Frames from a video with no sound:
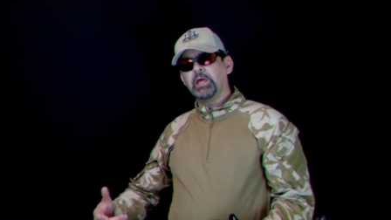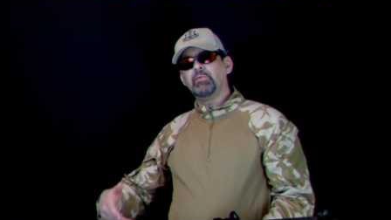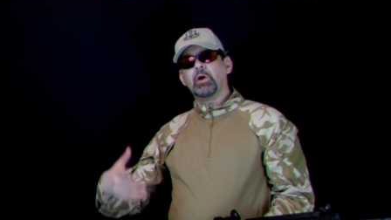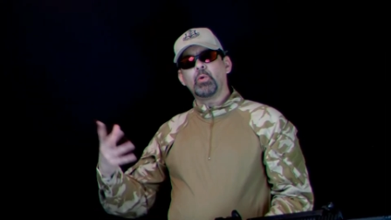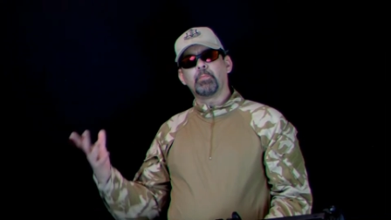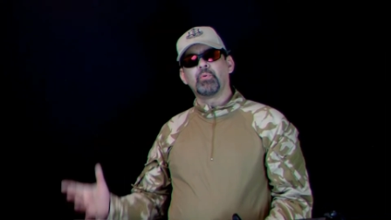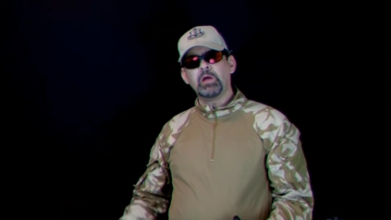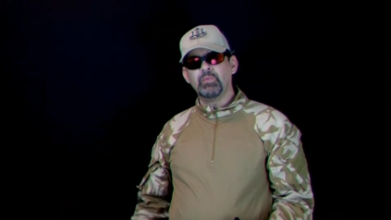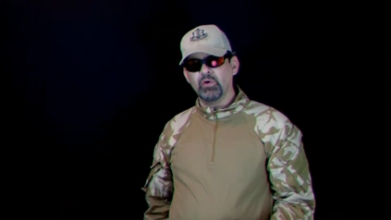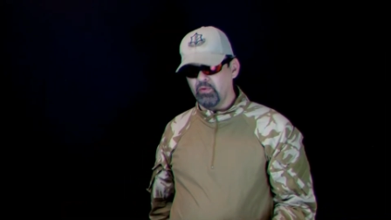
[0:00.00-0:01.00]
give you a quick
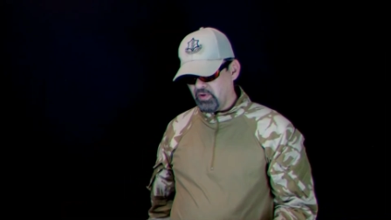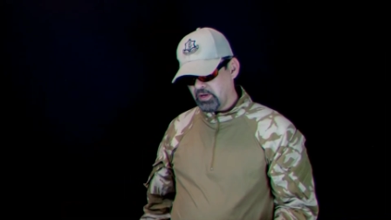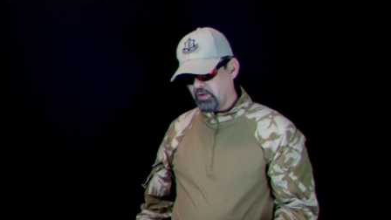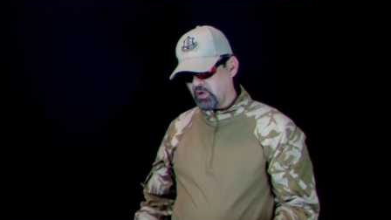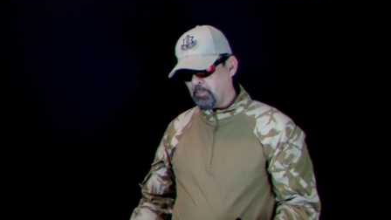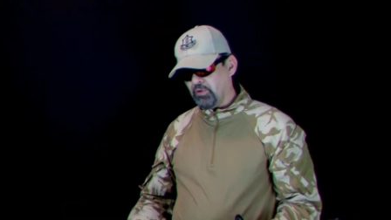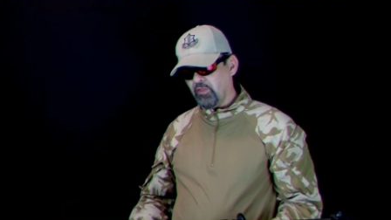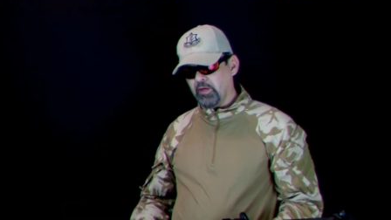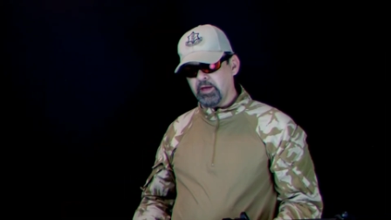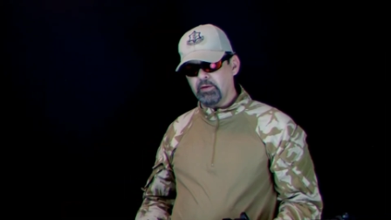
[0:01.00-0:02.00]
preview of a
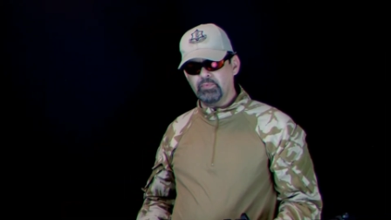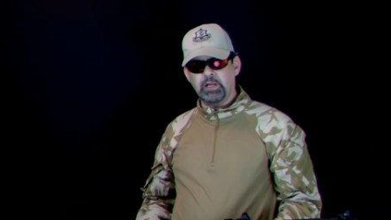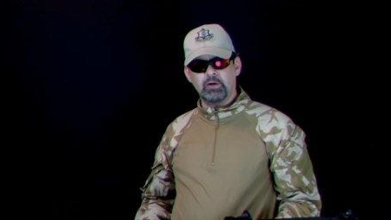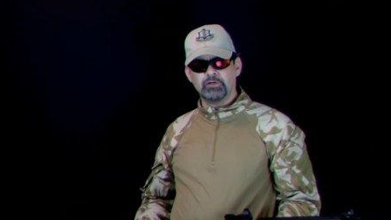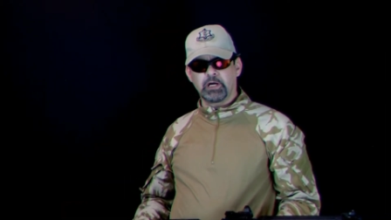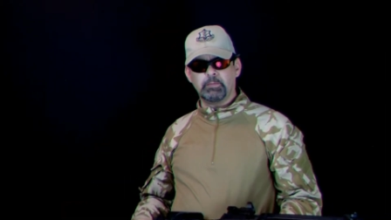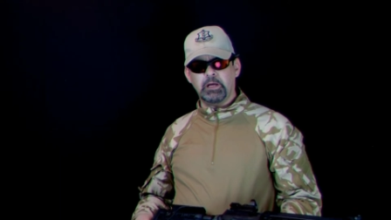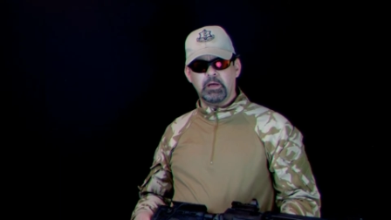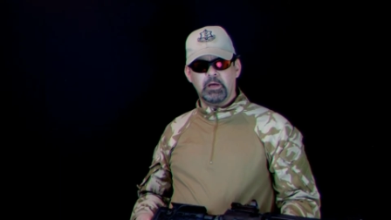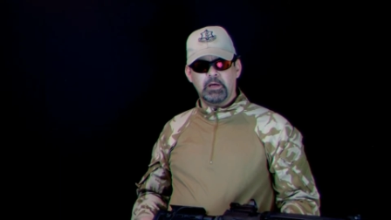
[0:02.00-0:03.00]
couple of the videos I'm going
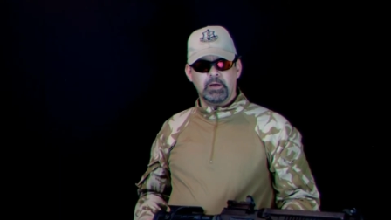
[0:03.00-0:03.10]
to be